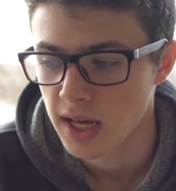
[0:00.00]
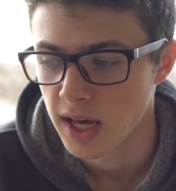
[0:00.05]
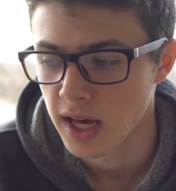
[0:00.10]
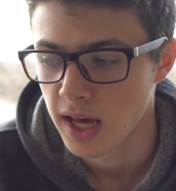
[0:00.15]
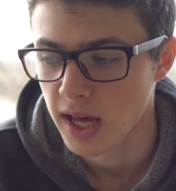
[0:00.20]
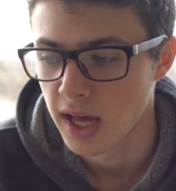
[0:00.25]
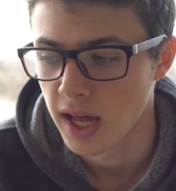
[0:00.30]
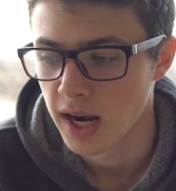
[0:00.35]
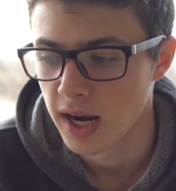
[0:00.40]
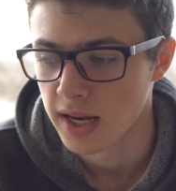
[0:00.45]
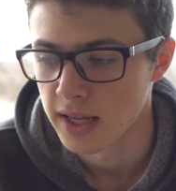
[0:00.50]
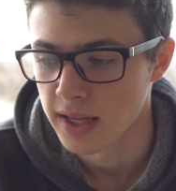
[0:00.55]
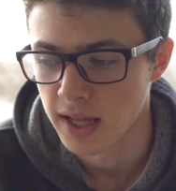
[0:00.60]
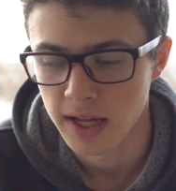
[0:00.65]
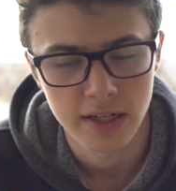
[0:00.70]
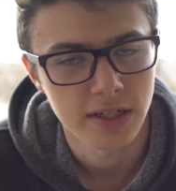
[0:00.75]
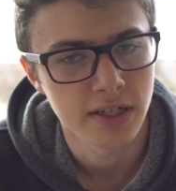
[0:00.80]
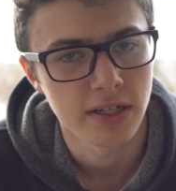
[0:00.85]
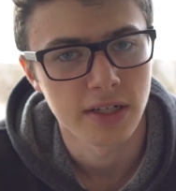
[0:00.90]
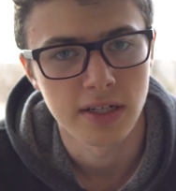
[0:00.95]
And
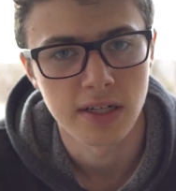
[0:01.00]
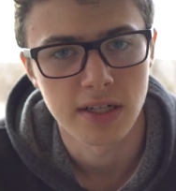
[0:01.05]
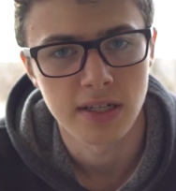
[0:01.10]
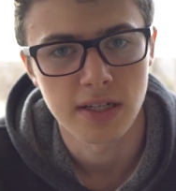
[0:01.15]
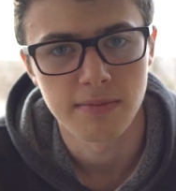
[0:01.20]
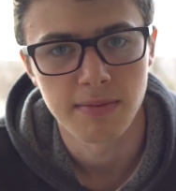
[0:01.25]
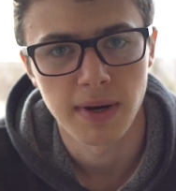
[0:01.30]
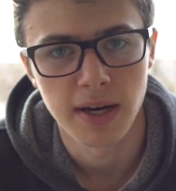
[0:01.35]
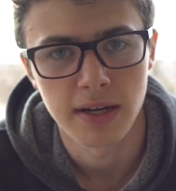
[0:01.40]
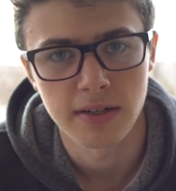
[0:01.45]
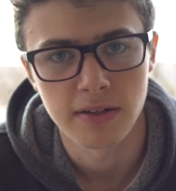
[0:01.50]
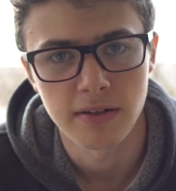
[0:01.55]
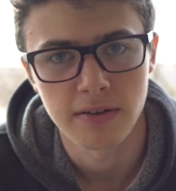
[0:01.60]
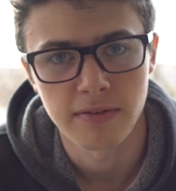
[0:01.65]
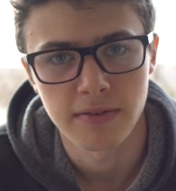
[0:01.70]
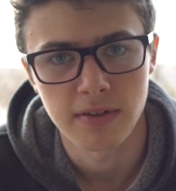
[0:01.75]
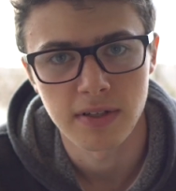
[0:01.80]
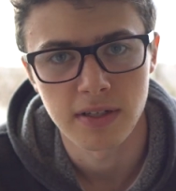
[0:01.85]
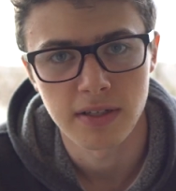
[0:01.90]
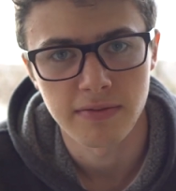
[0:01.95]
that should just about do
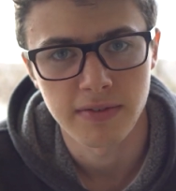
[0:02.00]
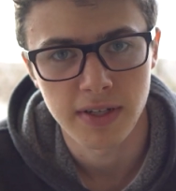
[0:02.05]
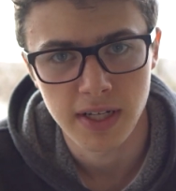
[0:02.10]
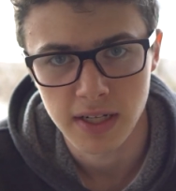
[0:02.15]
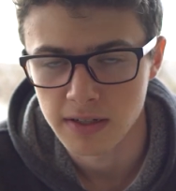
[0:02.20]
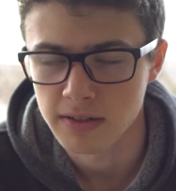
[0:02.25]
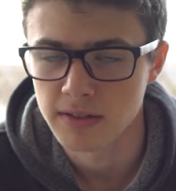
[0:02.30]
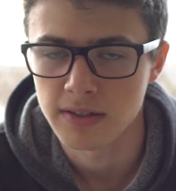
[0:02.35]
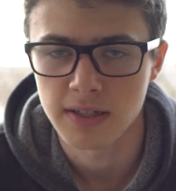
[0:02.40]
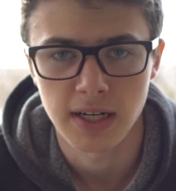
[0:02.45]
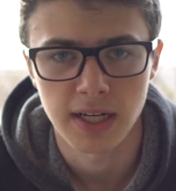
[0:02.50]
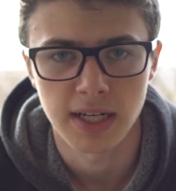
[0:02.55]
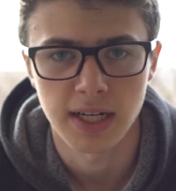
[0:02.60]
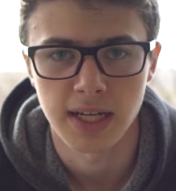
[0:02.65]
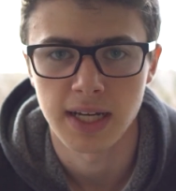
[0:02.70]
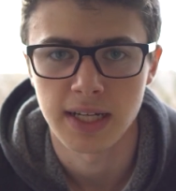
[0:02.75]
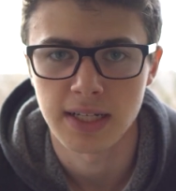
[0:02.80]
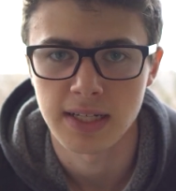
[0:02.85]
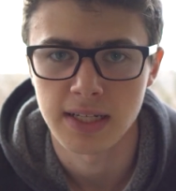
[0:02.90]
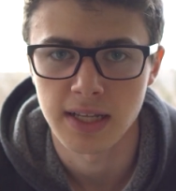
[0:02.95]
it for this video. Got to
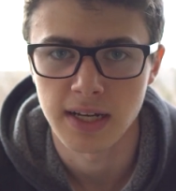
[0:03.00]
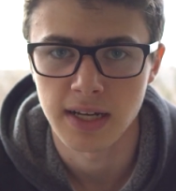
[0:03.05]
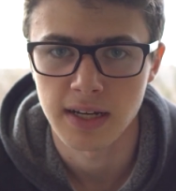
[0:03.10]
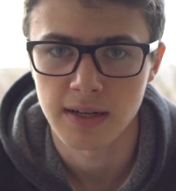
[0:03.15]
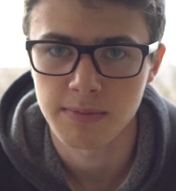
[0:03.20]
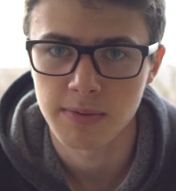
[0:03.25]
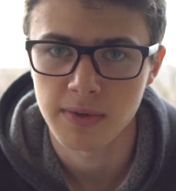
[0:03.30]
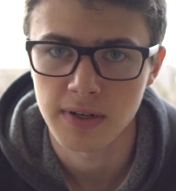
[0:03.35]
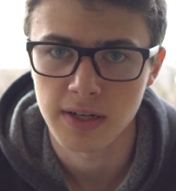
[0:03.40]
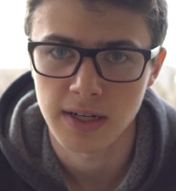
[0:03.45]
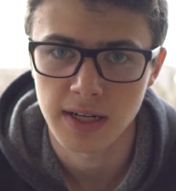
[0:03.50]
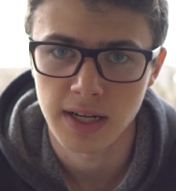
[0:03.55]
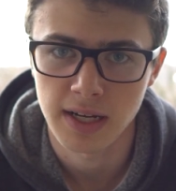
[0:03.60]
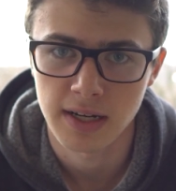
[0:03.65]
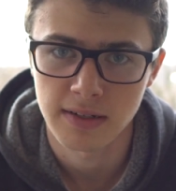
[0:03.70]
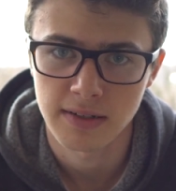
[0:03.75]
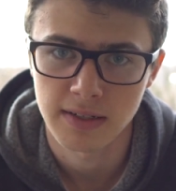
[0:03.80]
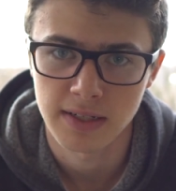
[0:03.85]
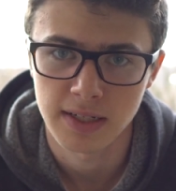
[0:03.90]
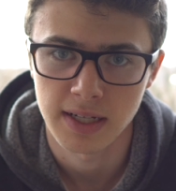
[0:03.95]
head to the airport
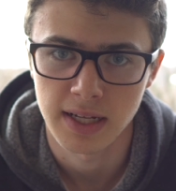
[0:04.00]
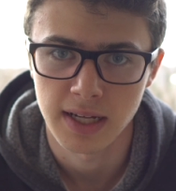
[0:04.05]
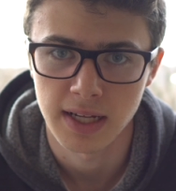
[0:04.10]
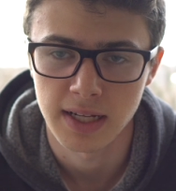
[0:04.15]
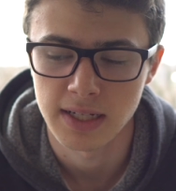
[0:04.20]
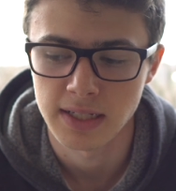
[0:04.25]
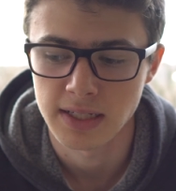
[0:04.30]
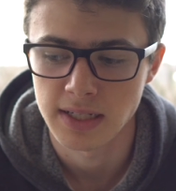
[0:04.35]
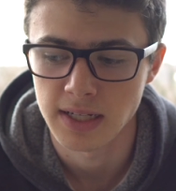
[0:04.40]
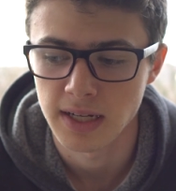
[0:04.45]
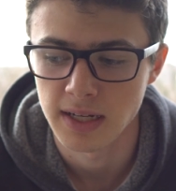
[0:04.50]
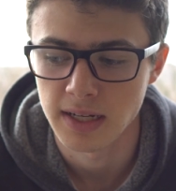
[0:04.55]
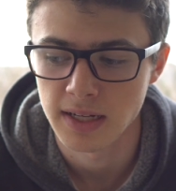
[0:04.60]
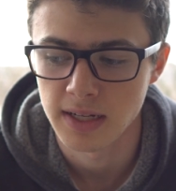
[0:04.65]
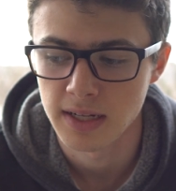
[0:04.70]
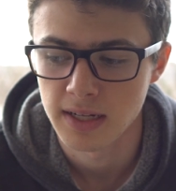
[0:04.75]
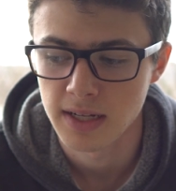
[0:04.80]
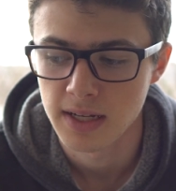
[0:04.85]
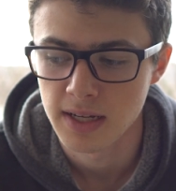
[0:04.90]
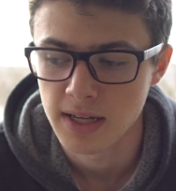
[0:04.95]
now
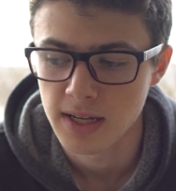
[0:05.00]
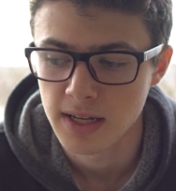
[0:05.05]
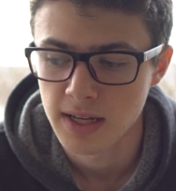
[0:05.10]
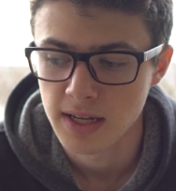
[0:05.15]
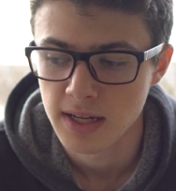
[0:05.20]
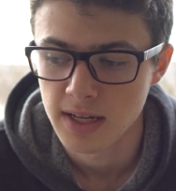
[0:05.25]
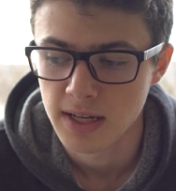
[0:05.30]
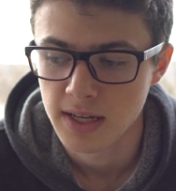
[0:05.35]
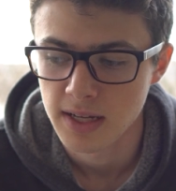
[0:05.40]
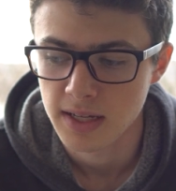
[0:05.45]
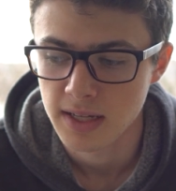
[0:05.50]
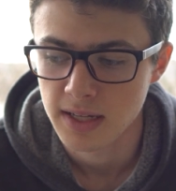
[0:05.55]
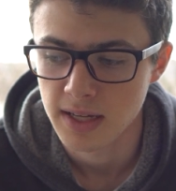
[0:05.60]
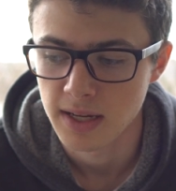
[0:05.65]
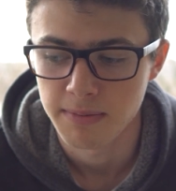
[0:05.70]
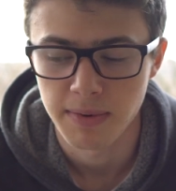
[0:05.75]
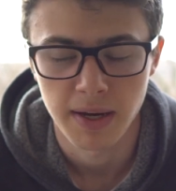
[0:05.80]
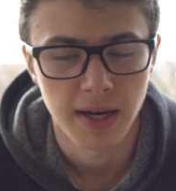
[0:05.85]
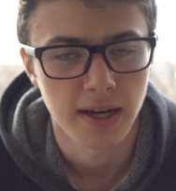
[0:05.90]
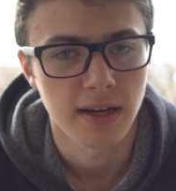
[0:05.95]
and
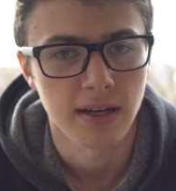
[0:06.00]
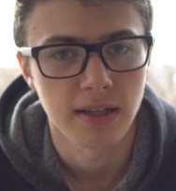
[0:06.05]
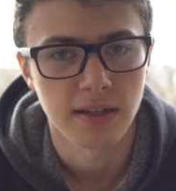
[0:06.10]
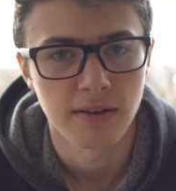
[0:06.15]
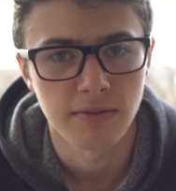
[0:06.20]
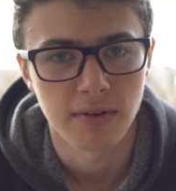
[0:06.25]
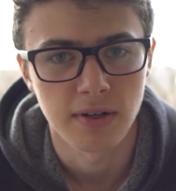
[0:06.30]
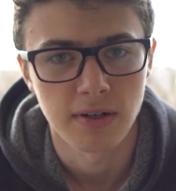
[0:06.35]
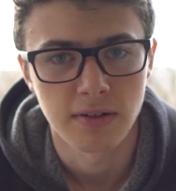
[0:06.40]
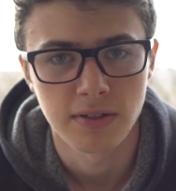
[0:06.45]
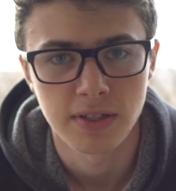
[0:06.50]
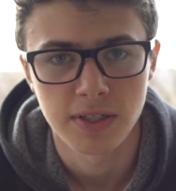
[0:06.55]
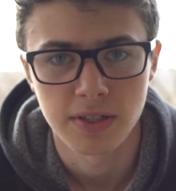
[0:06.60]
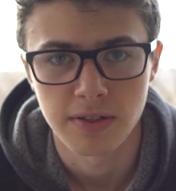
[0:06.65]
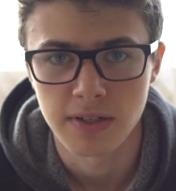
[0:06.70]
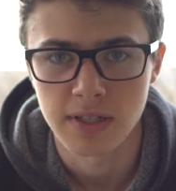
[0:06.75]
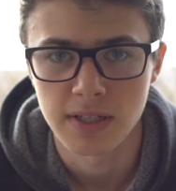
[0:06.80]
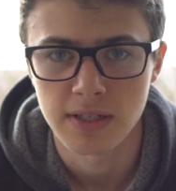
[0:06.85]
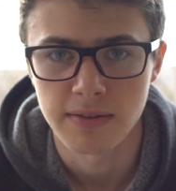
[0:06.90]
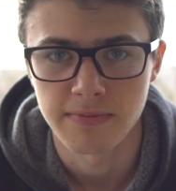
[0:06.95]
get back on the road
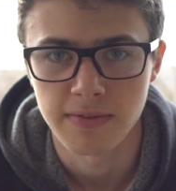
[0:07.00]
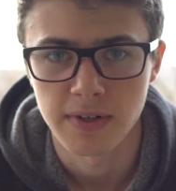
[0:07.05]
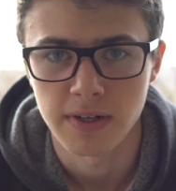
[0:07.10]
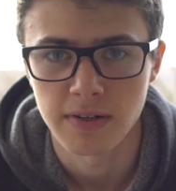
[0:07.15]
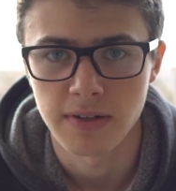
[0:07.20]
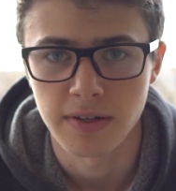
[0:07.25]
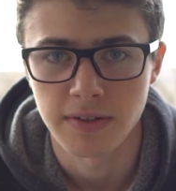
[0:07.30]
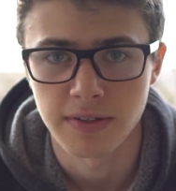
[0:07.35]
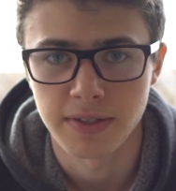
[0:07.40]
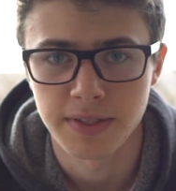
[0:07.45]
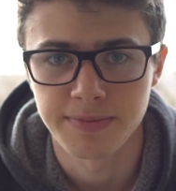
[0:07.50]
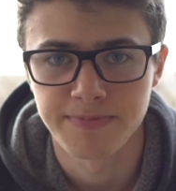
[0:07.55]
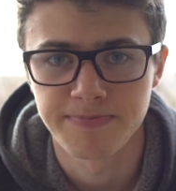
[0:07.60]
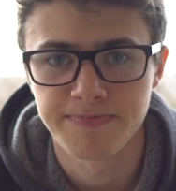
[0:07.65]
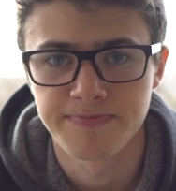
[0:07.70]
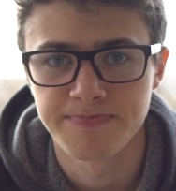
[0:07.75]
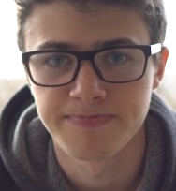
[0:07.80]
shooting some photos.